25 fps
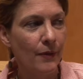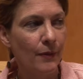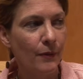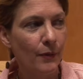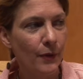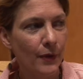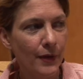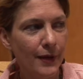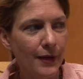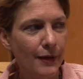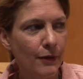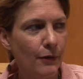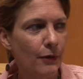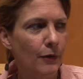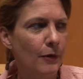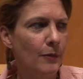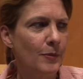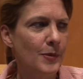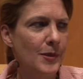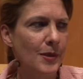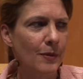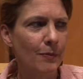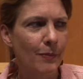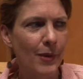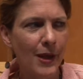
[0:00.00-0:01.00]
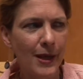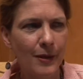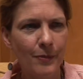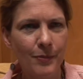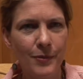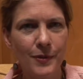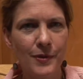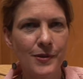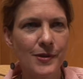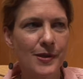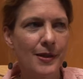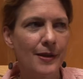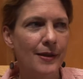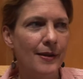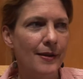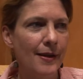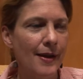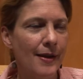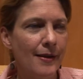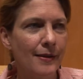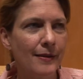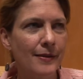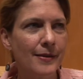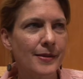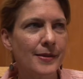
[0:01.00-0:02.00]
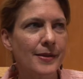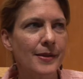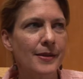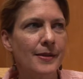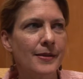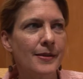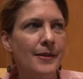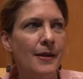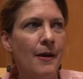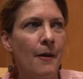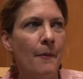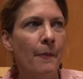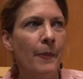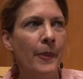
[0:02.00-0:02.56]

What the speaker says: working groups and papers and analysis